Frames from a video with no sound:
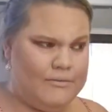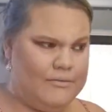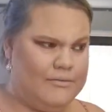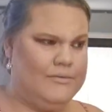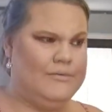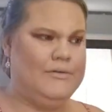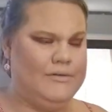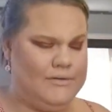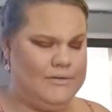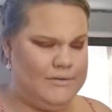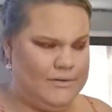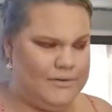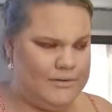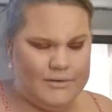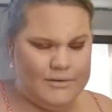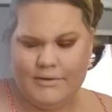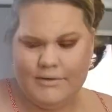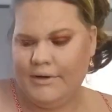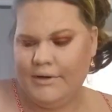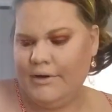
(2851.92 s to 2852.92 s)
I don't
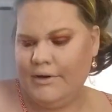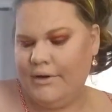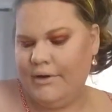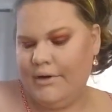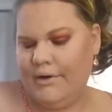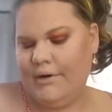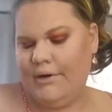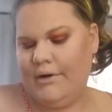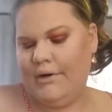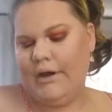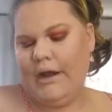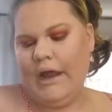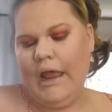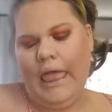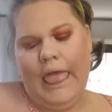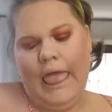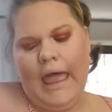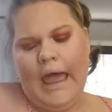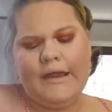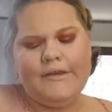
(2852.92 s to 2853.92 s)
contour my
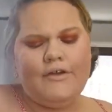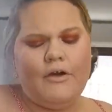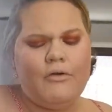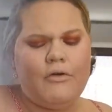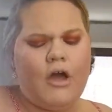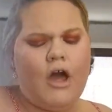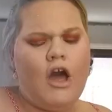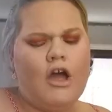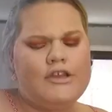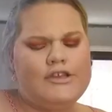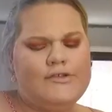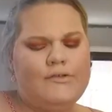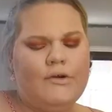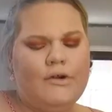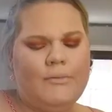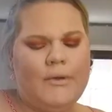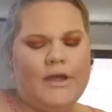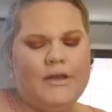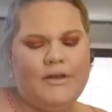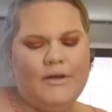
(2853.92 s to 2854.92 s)
nose unless I'm really
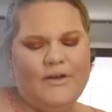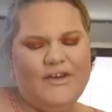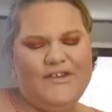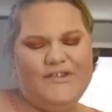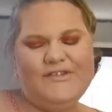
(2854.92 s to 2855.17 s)
feeling it.